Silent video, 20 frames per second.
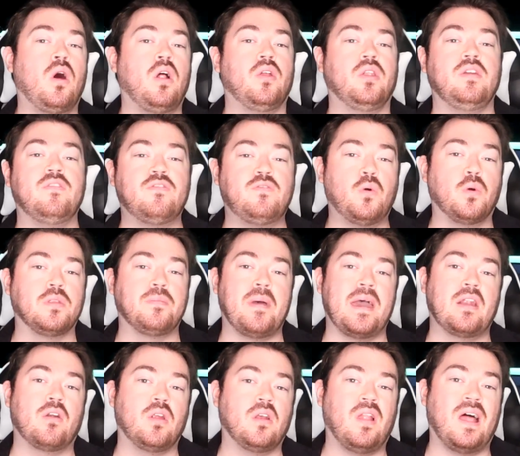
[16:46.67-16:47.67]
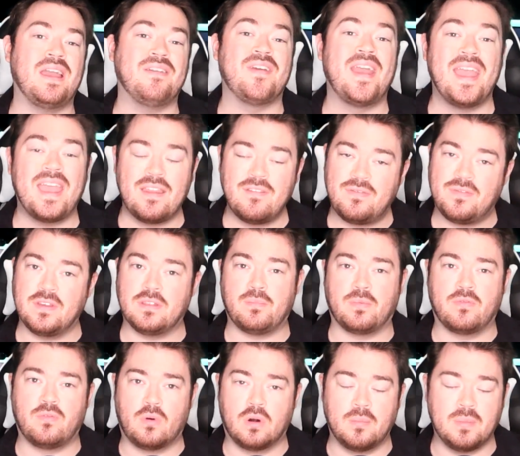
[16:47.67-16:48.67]
quality. Fourth, battery life. And fifth,
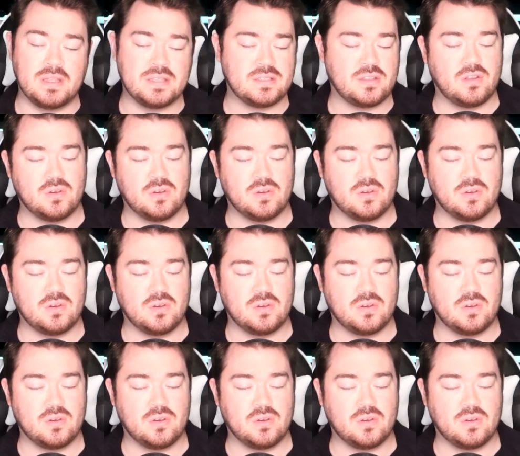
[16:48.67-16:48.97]
performance.